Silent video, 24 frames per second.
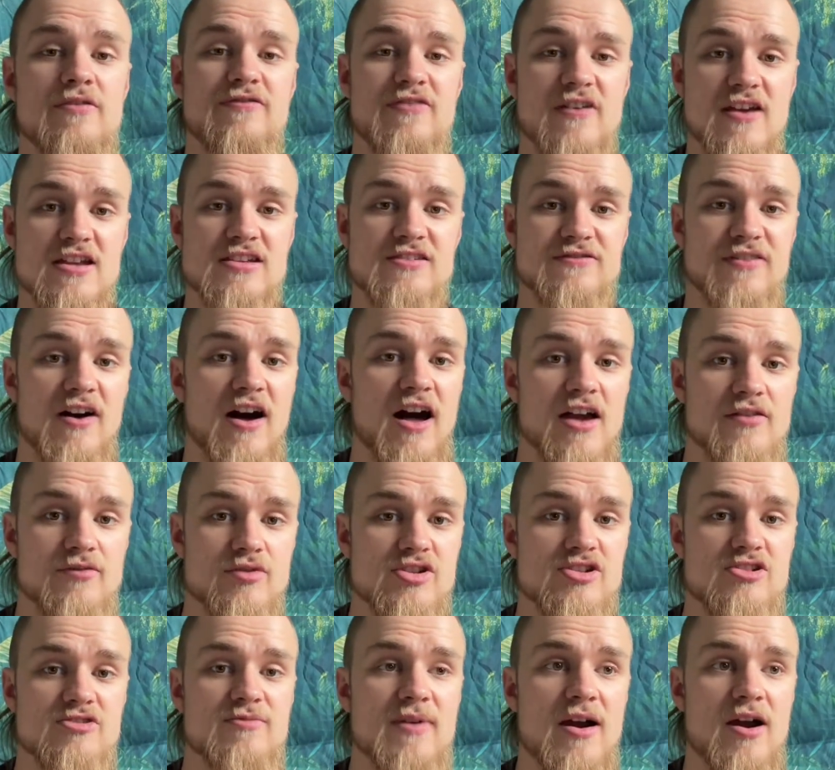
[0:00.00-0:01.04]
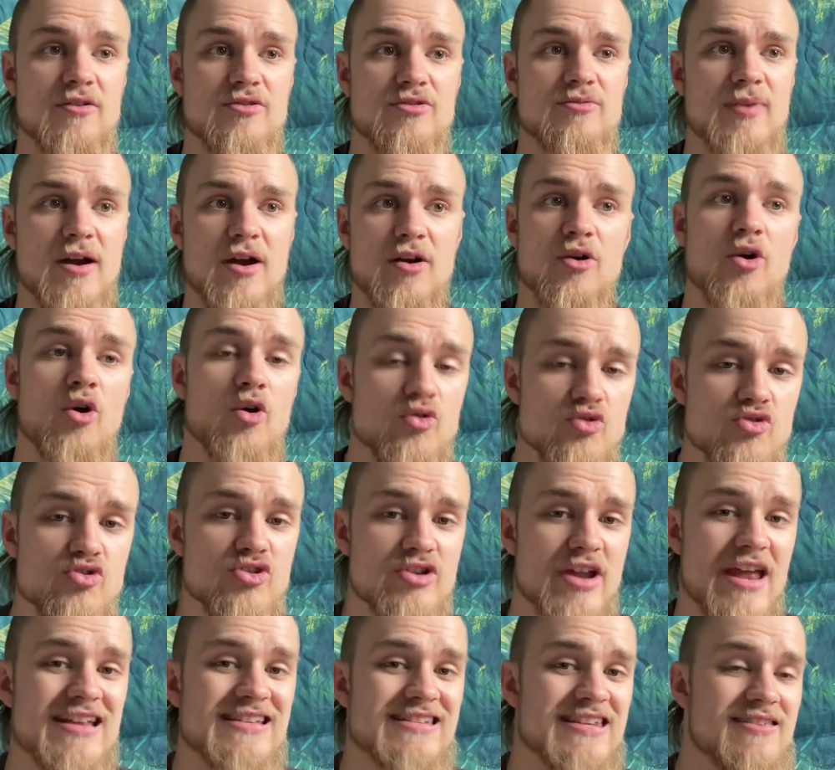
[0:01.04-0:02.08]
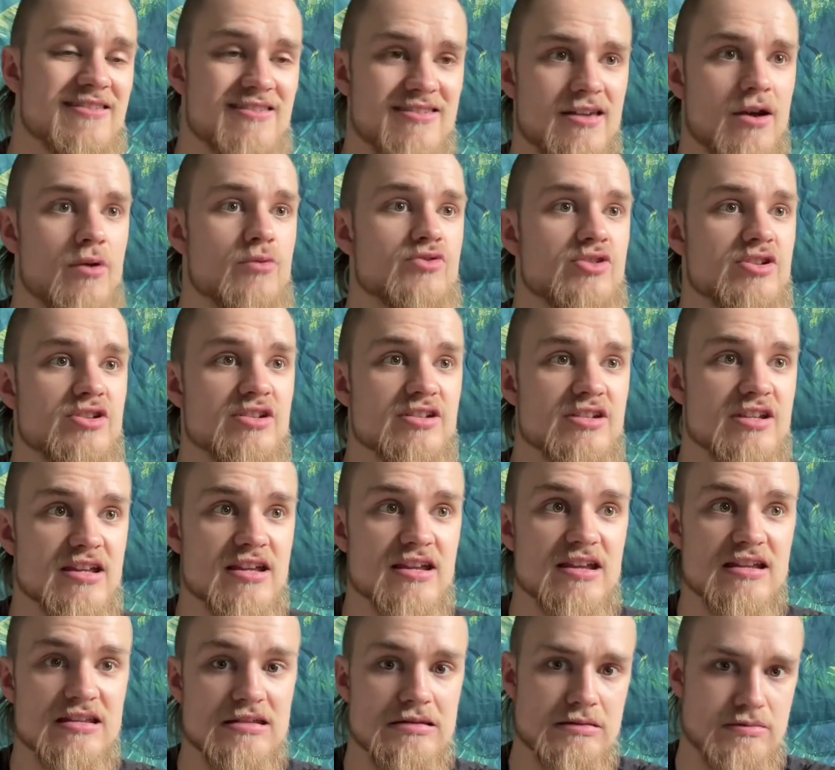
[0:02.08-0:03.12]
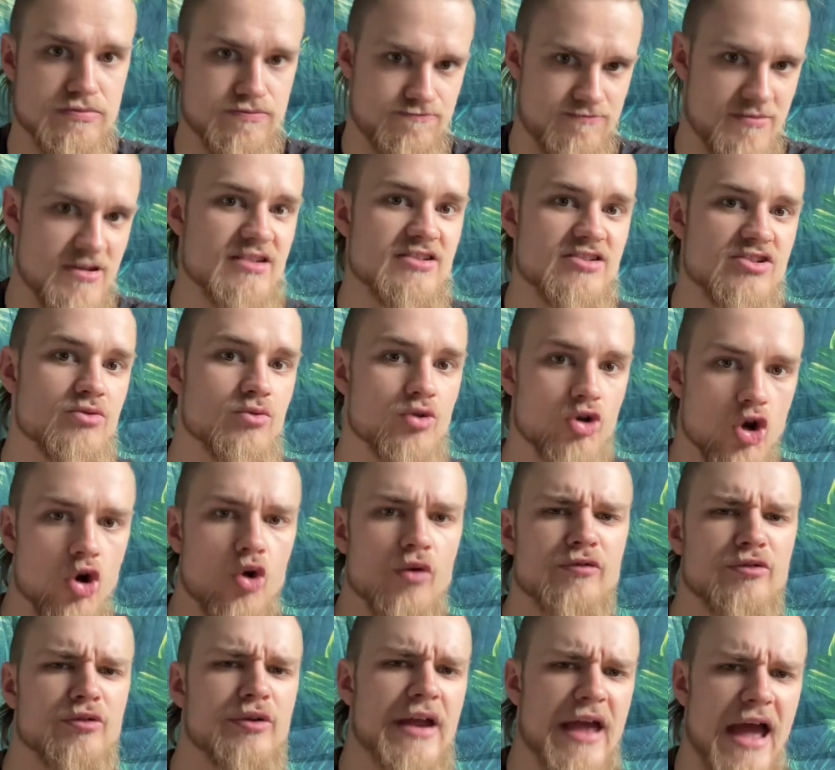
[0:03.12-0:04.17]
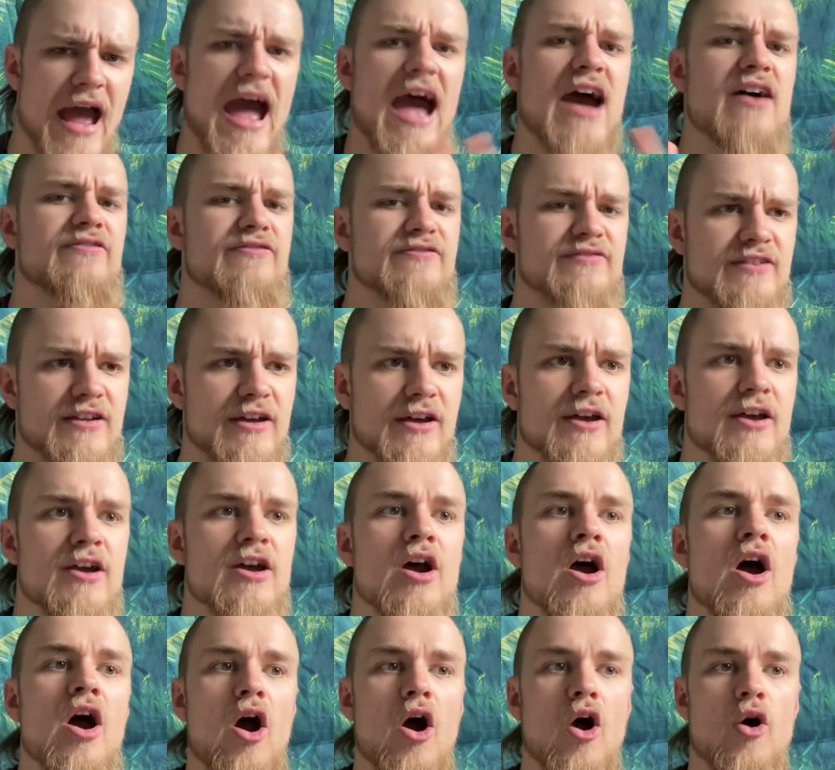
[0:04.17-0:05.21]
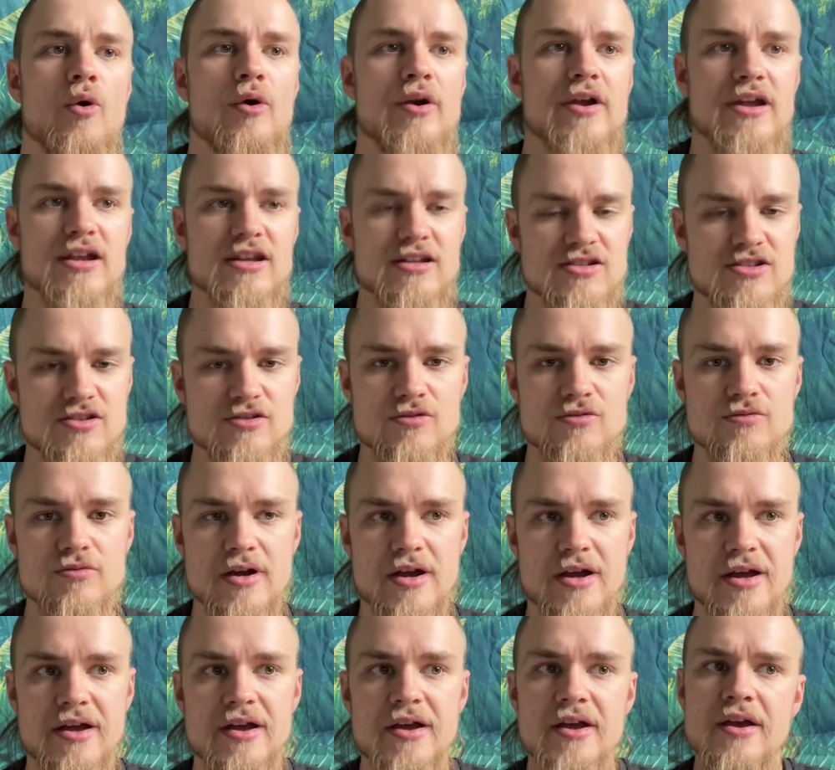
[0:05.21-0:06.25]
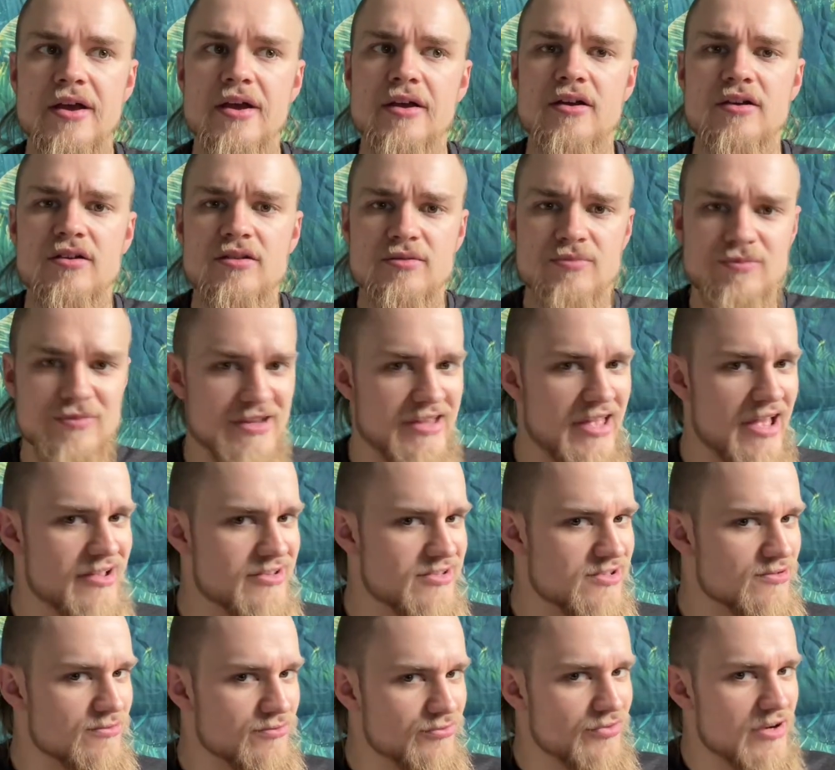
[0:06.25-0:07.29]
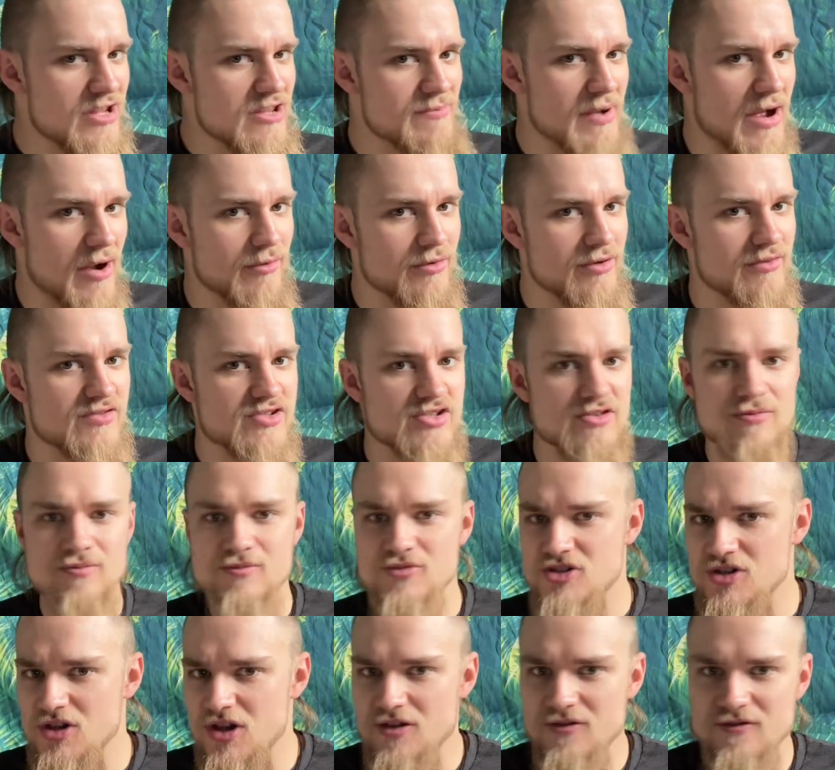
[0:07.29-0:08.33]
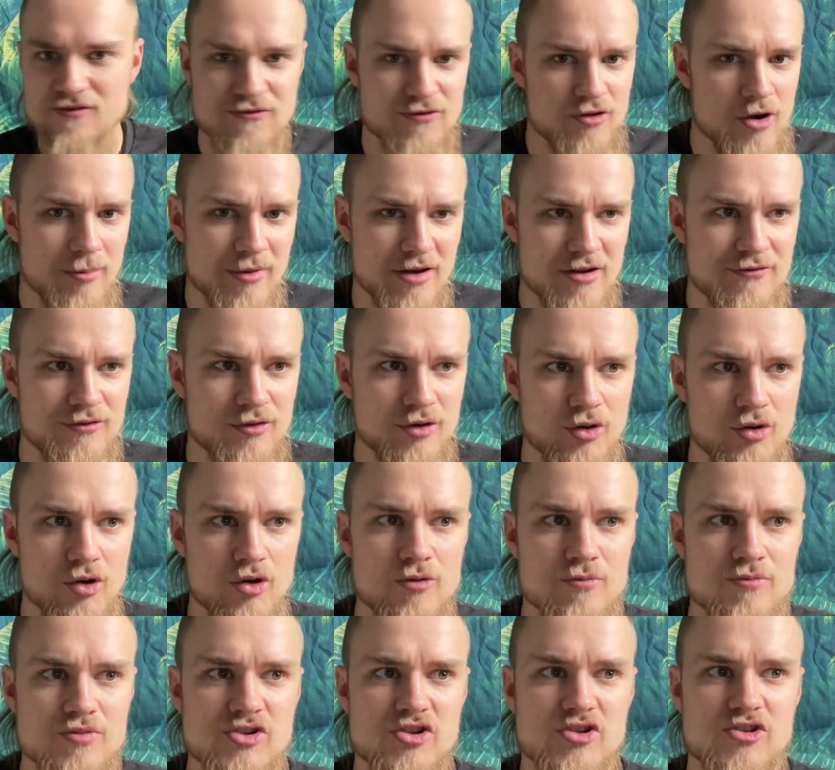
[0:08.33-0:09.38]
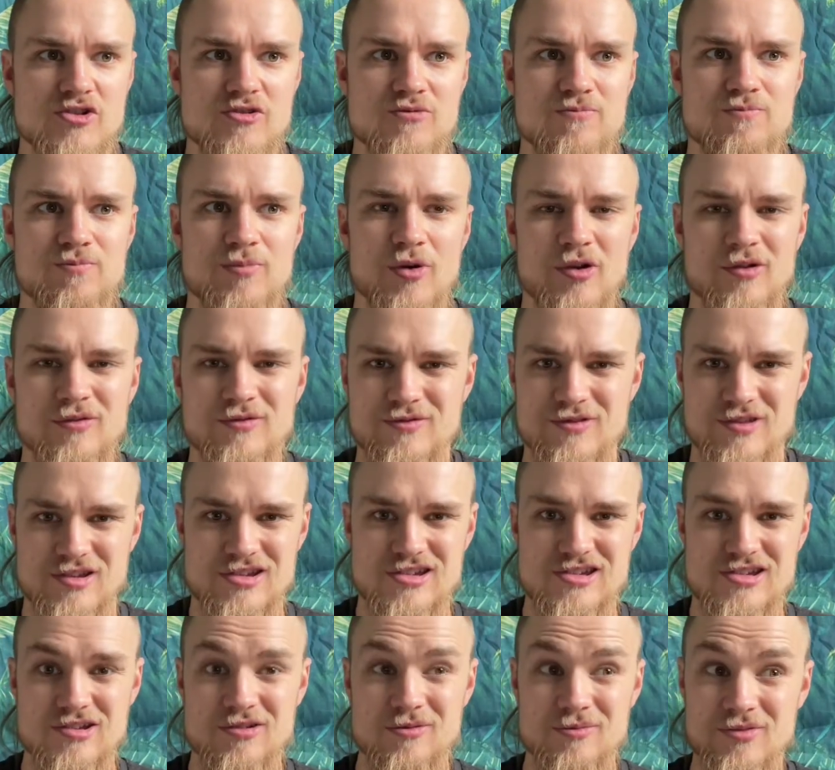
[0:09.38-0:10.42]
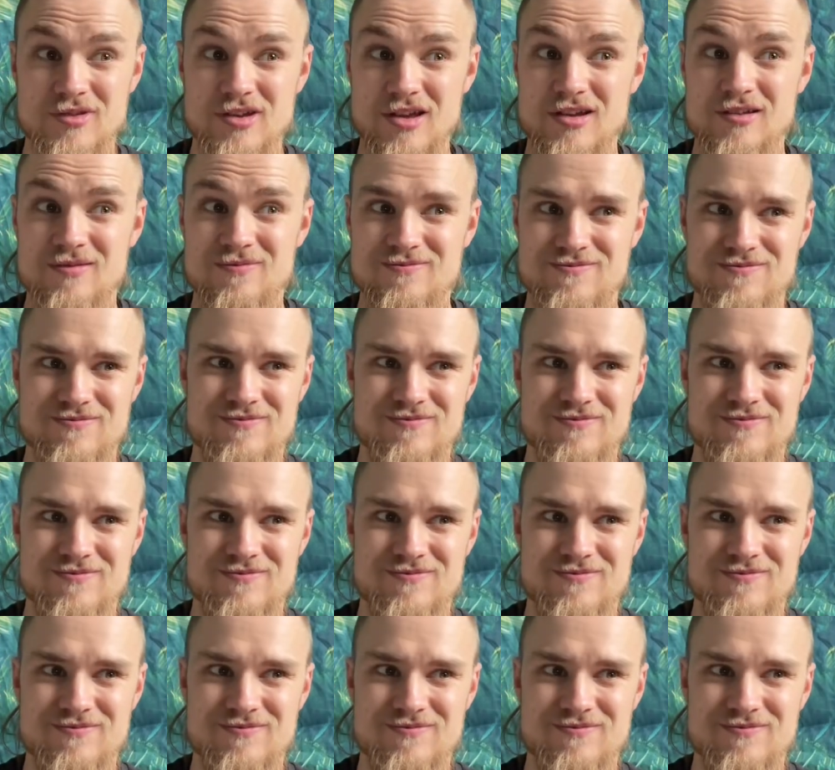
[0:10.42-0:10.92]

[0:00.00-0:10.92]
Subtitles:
phase 5, which is around about 118,000 years into the recovery after OAE2, where you get some rebound of some certain foraminifera groups, but there's some that are